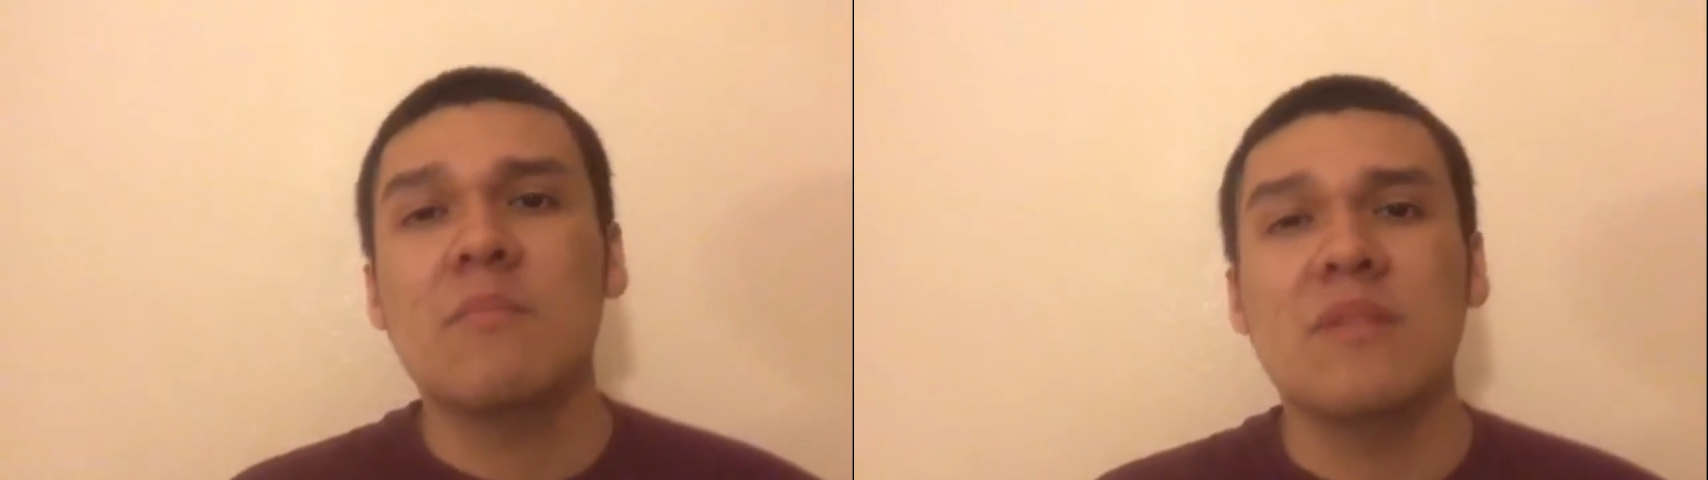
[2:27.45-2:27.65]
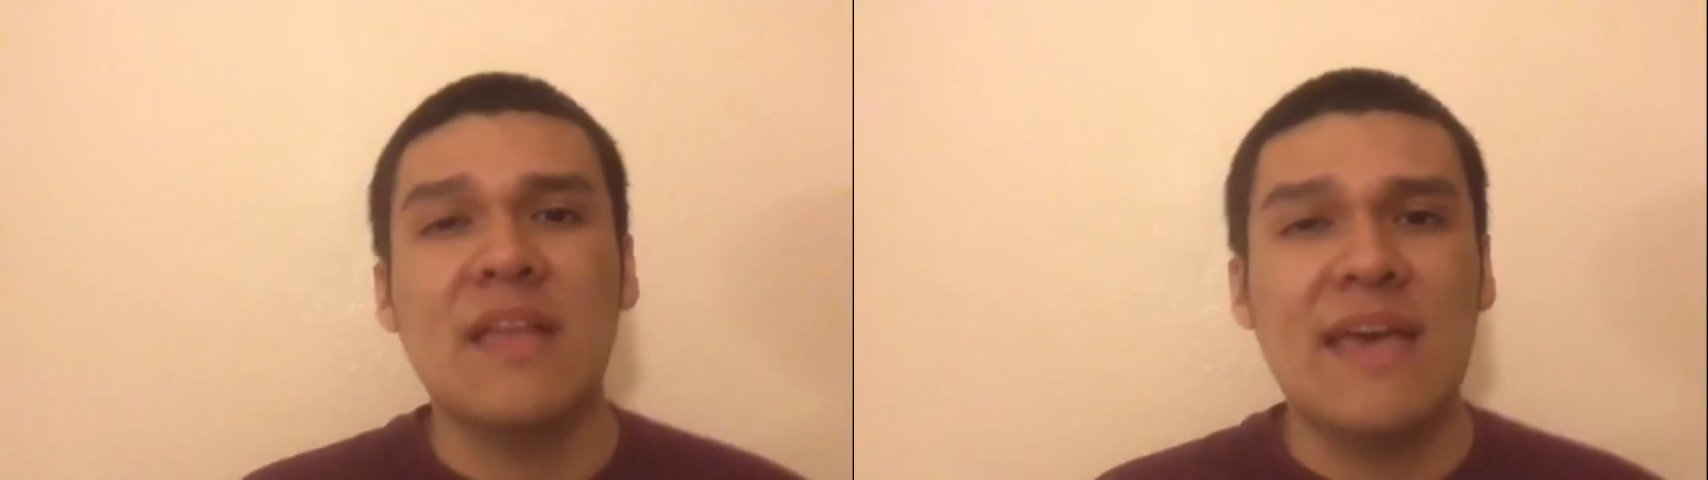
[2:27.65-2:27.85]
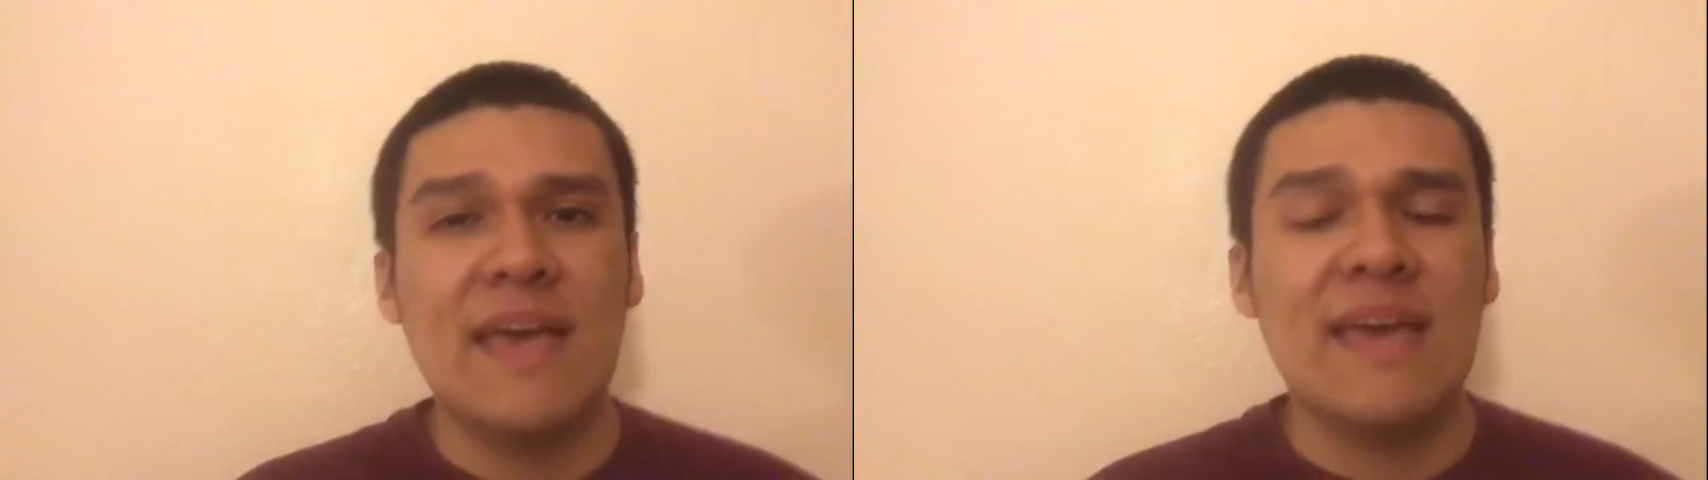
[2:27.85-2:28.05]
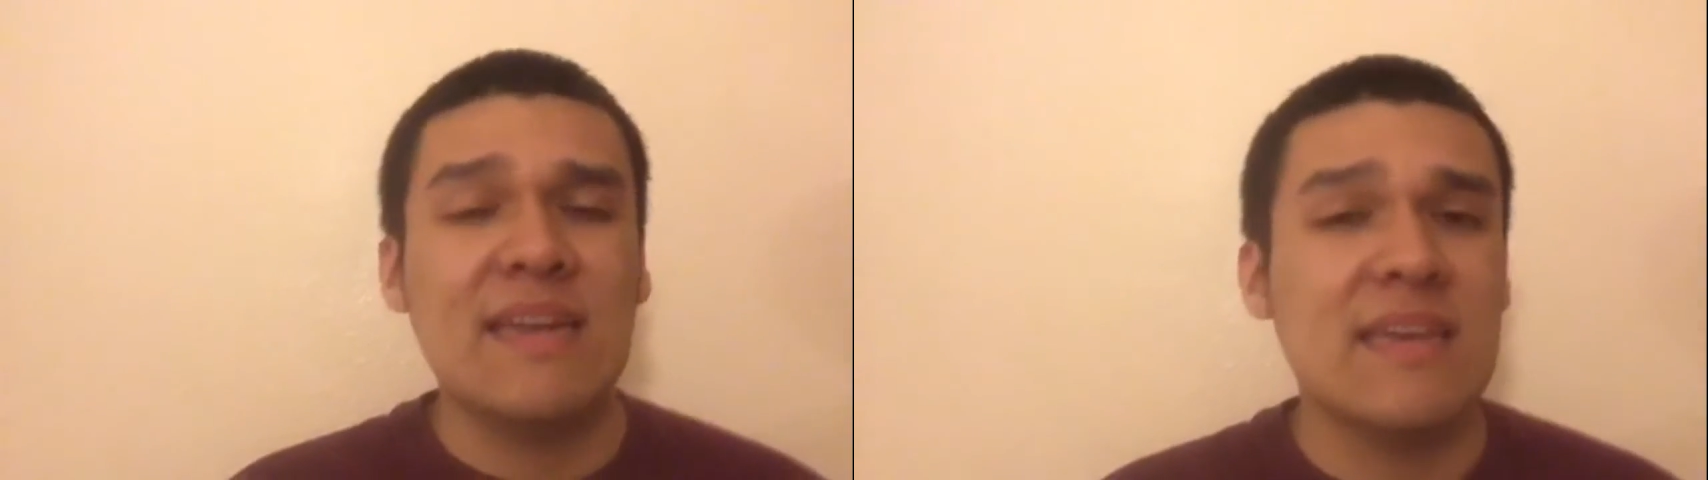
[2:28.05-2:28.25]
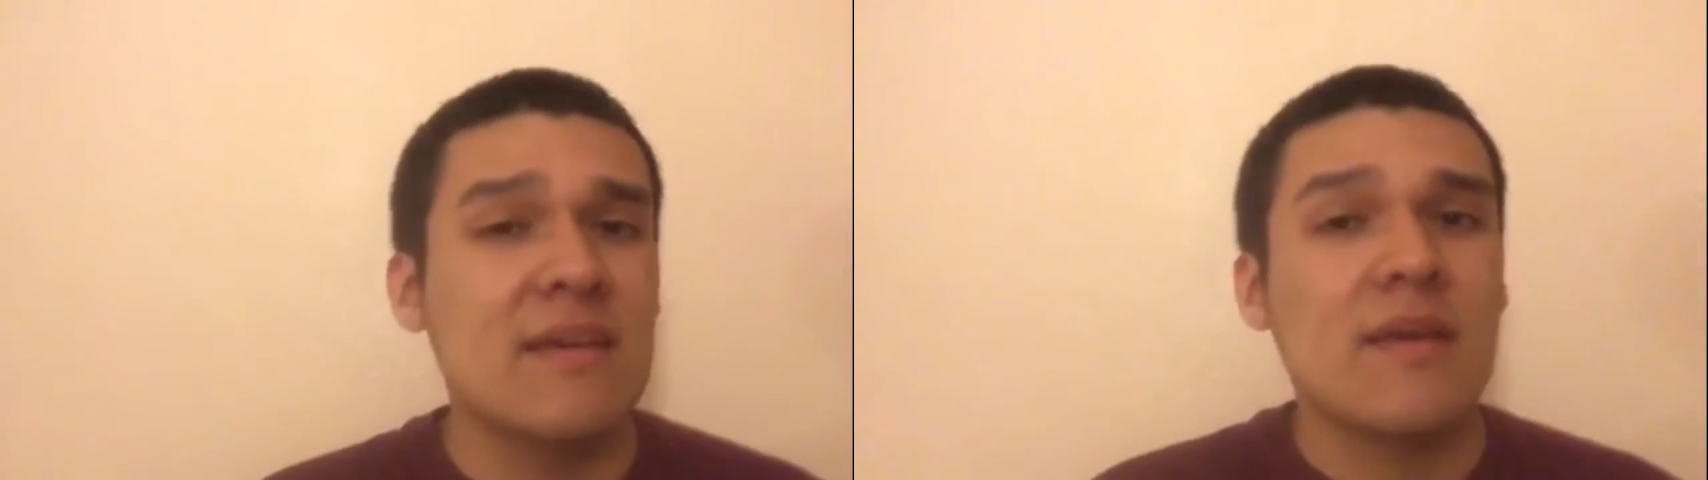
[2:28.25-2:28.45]

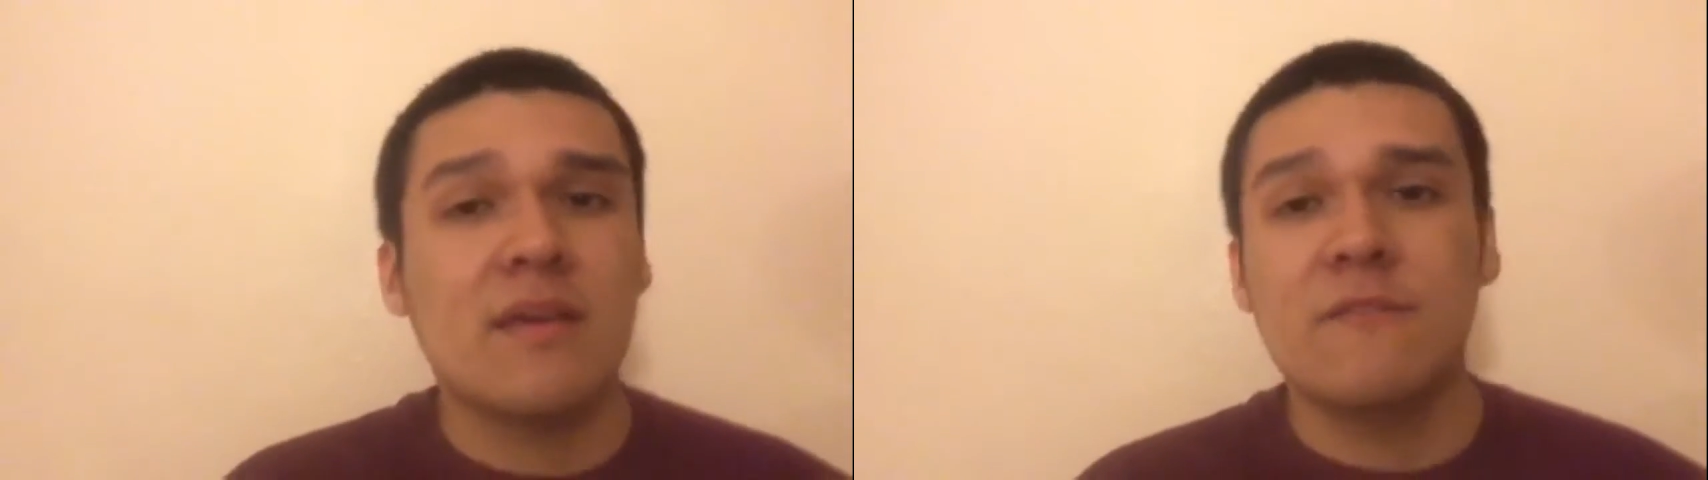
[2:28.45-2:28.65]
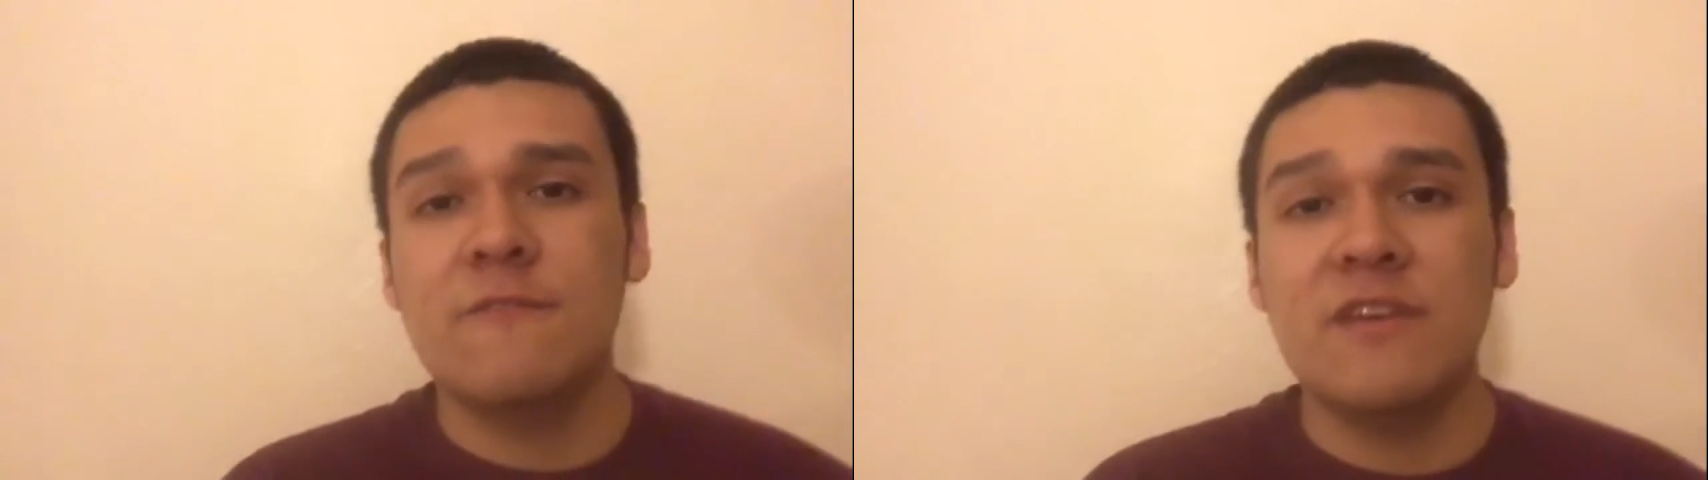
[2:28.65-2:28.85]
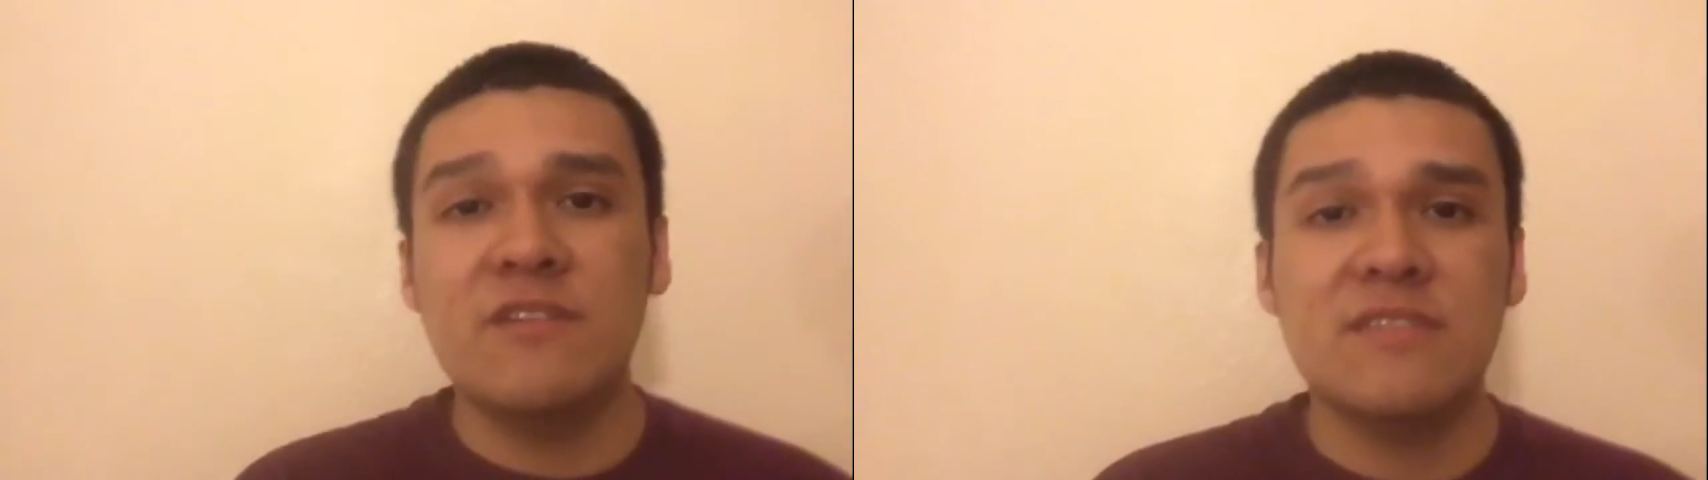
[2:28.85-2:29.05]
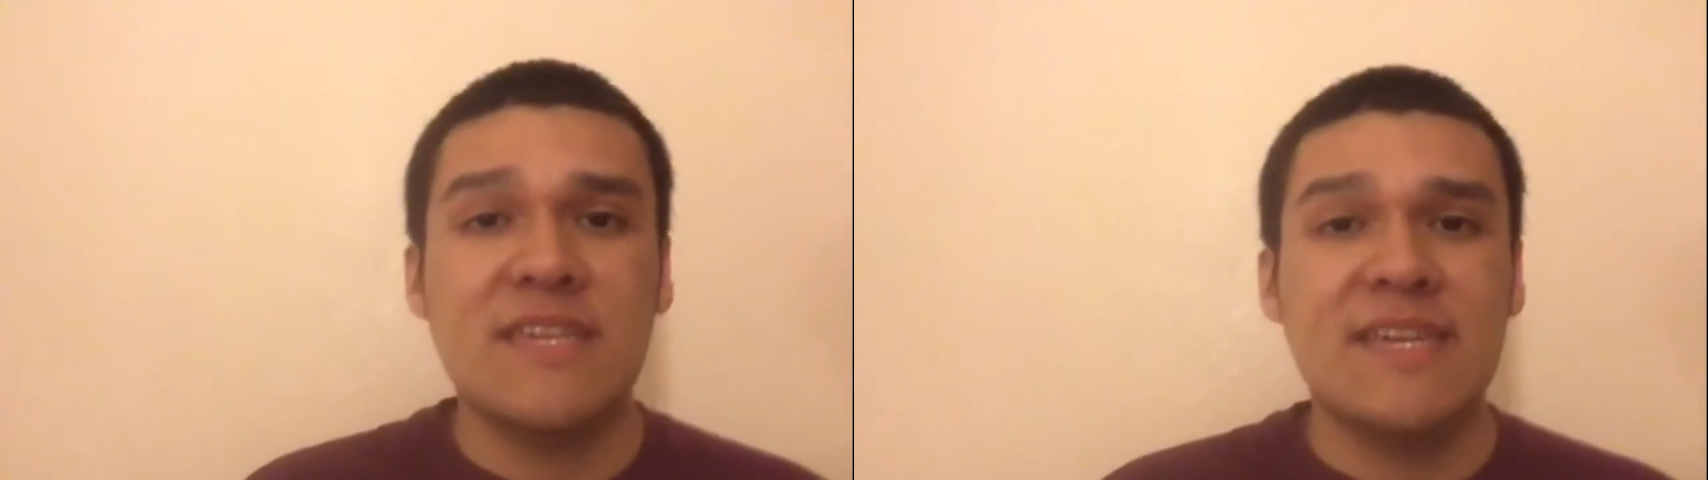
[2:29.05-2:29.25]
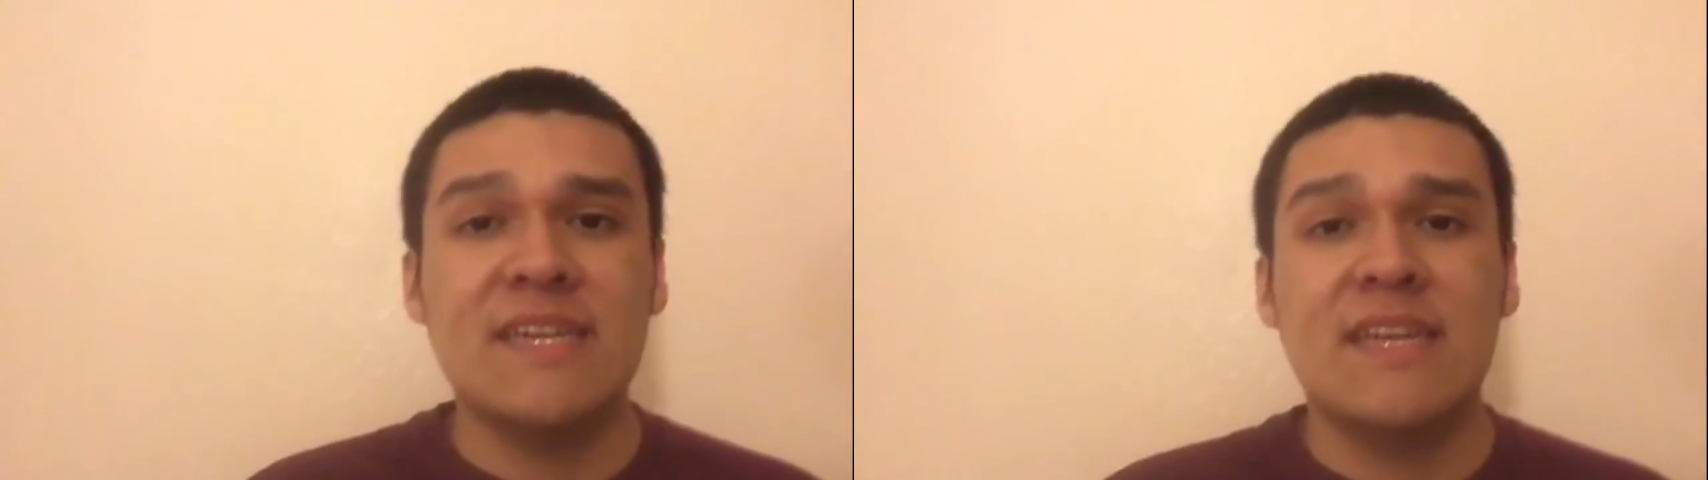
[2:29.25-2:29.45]
bland,
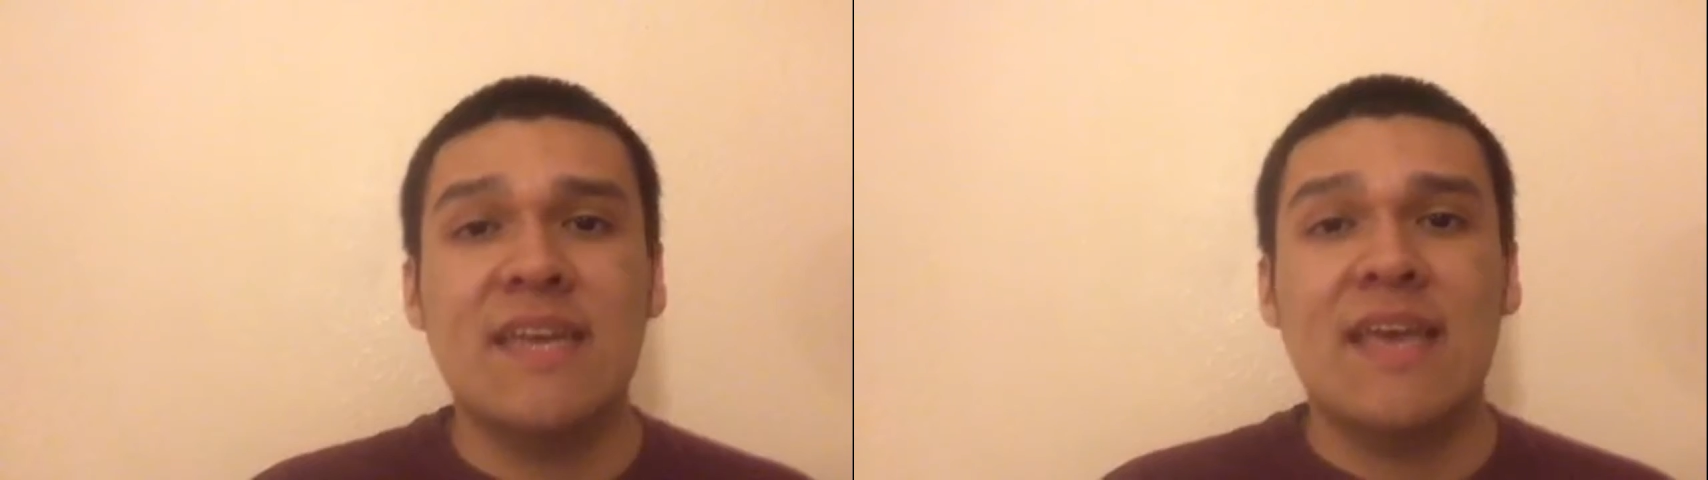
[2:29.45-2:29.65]
confusing,